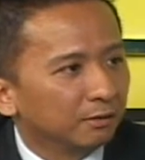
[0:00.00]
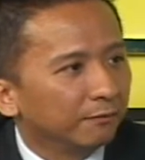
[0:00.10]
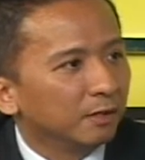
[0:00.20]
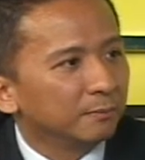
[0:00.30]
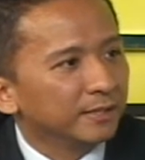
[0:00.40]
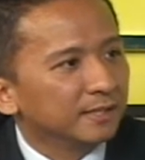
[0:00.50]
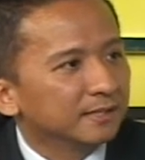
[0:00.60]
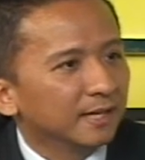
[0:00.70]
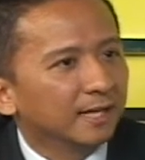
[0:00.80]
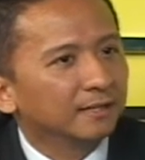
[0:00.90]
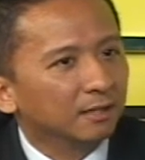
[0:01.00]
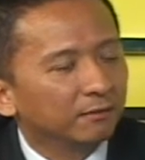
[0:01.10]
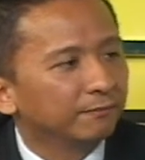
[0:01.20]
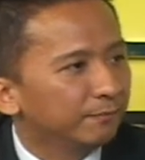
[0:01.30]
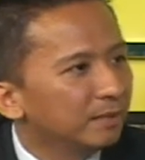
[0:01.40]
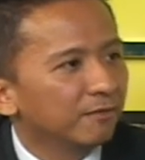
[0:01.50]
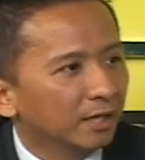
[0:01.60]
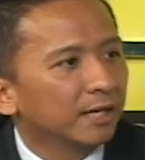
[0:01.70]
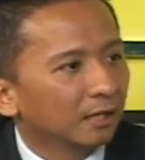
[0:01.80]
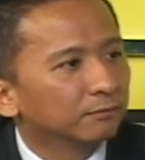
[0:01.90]
the Philippines, and they've been very
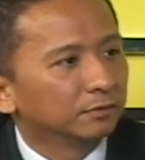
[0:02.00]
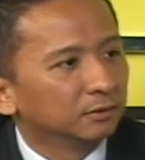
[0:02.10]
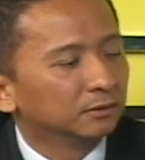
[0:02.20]
helpful.